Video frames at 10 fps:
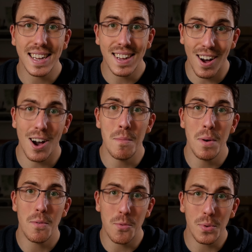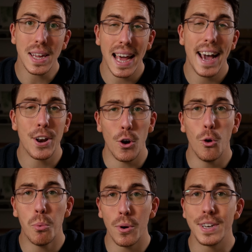come FreeCAD zero
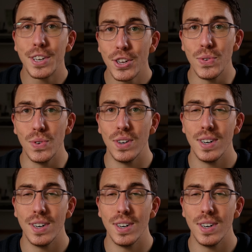point two.